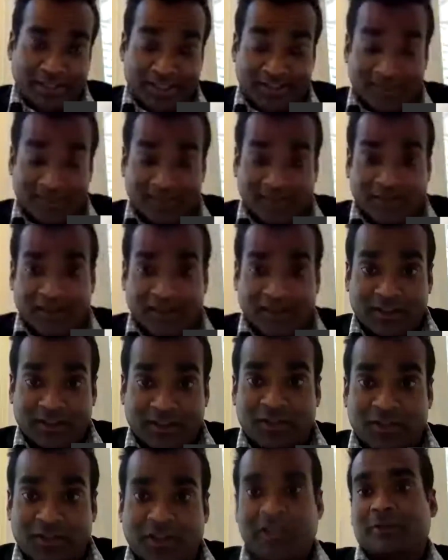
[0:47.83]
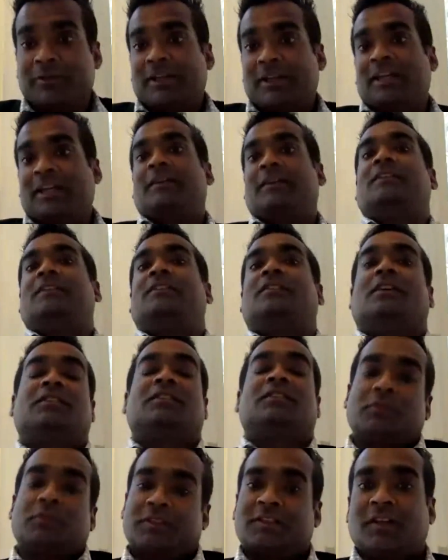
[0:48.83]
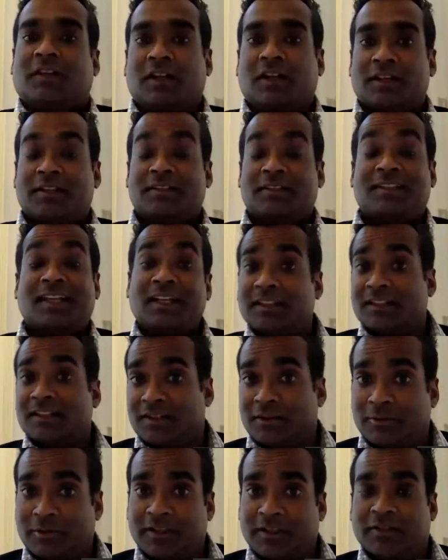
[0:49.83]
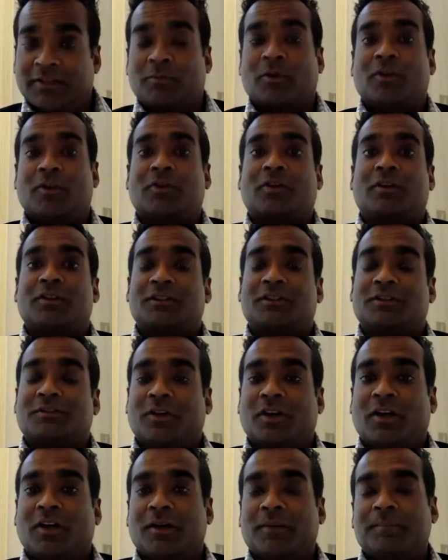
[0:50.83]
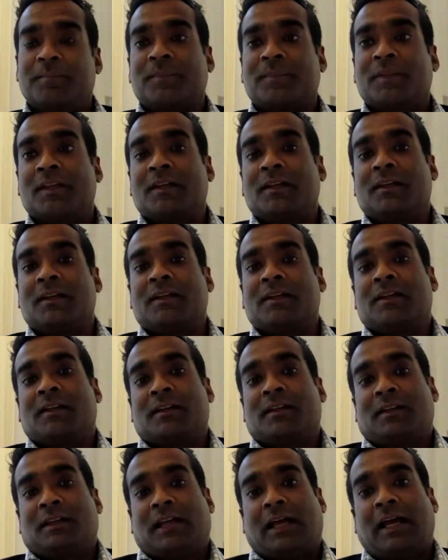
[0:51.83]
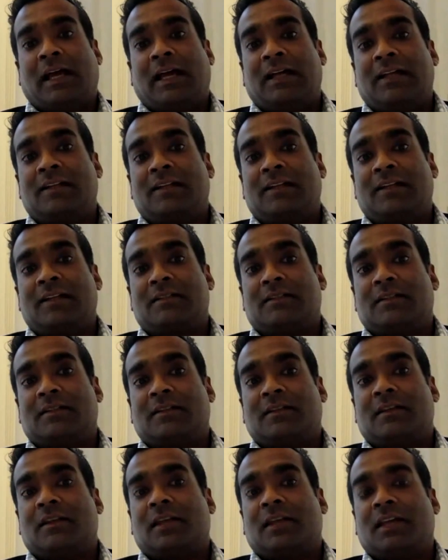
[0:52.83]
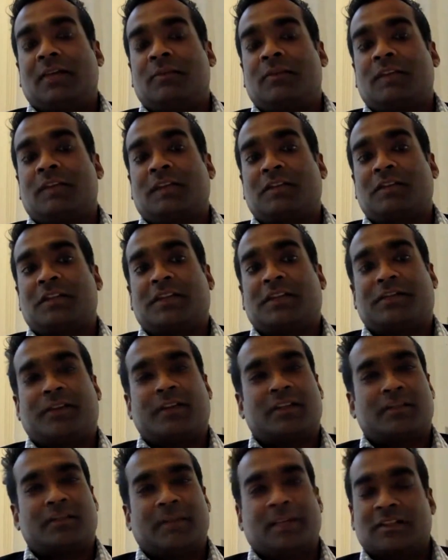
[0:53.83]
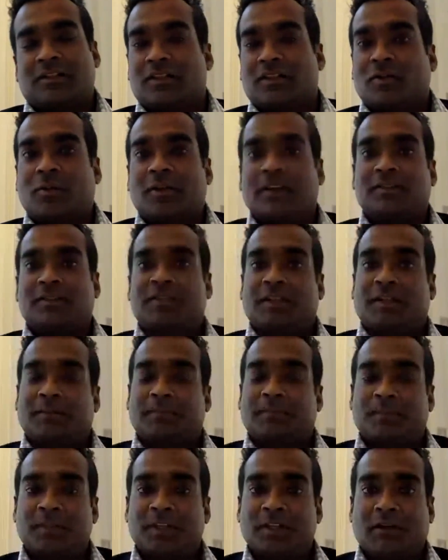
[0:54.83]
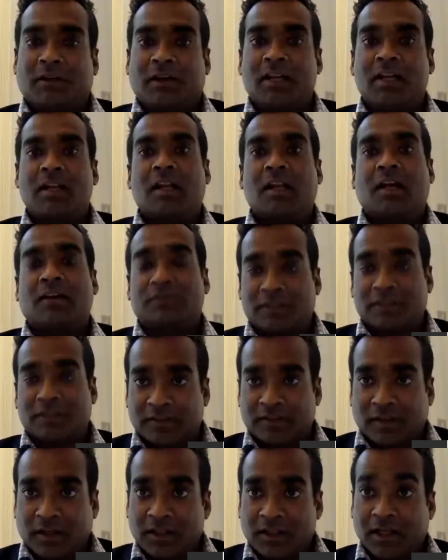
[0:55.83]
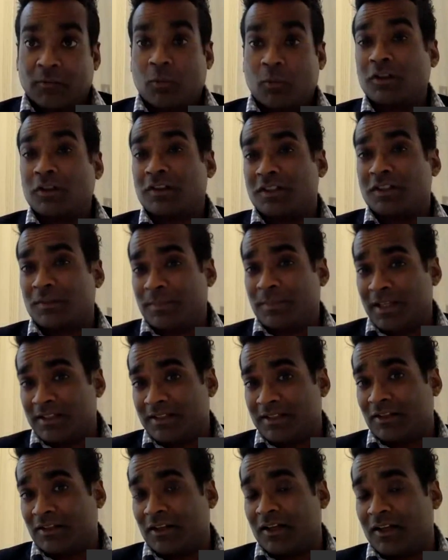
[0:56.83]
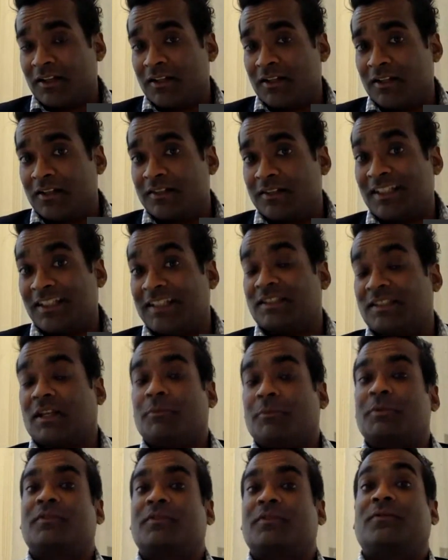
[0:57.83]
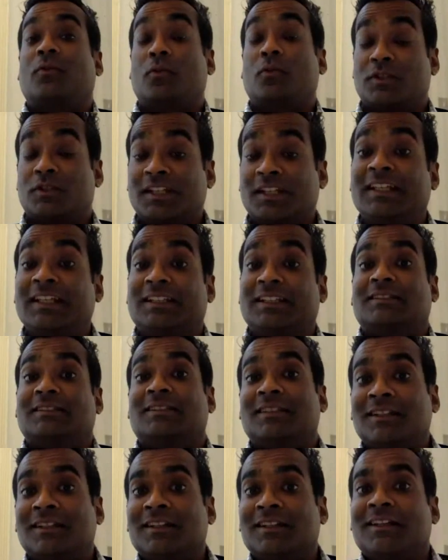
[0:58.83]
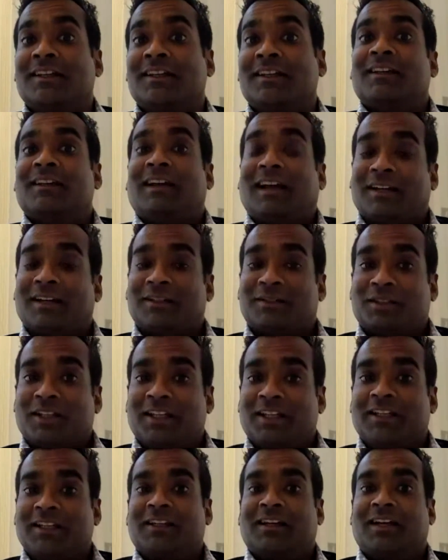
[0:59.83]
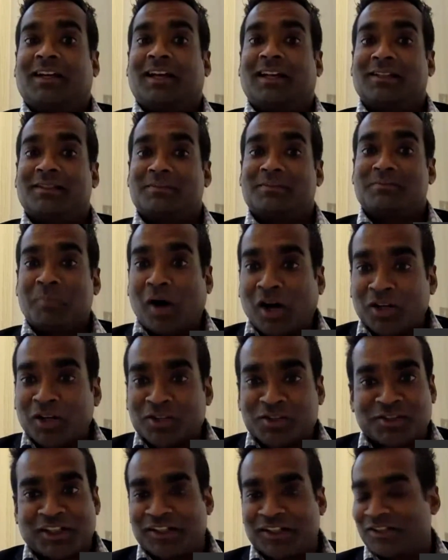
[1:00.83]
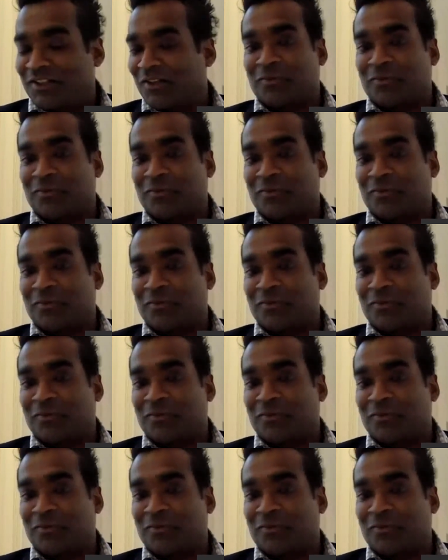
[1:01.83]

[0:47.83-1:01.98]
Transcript: design engineering, industrial design, the second degree at the Royal College of Art. And it was actually a fundamental question. You know, I love design. I wanted to be a designer since I was 14, actually, and marched